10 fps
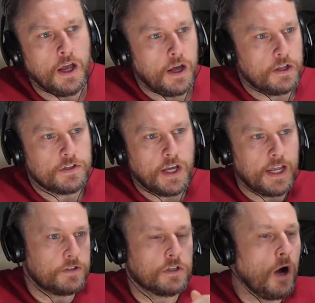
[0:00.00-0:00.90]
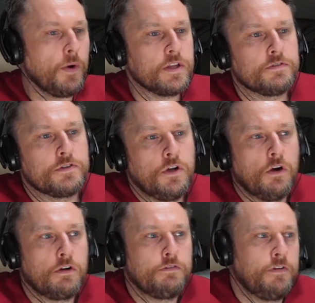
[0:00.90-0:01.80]
to go into
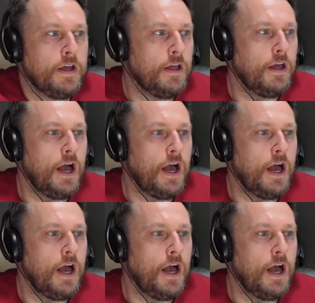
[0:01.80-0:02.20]
photography,